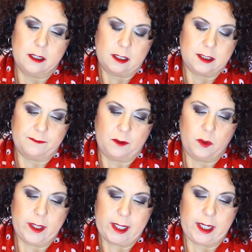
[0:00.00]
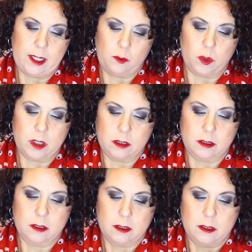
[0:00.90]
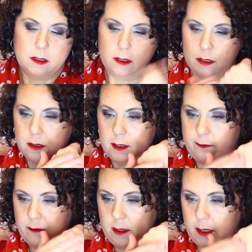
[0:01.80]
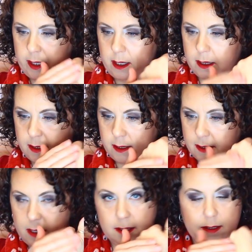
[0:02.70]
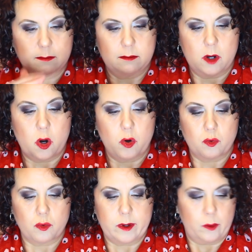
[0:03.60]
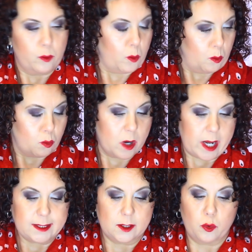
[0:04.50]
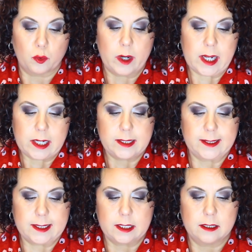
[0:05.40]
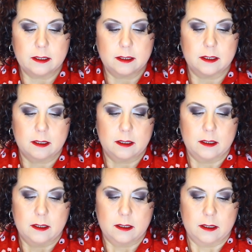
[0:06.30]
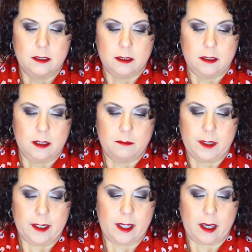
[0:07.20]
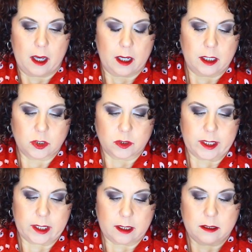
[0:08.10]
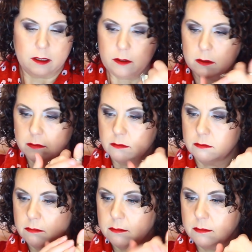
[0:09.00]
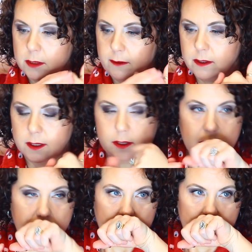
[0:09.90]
an exfoliating one. Definitely, because it's got some gr rice grains in it. But yet hydrating. Oh, that feels good.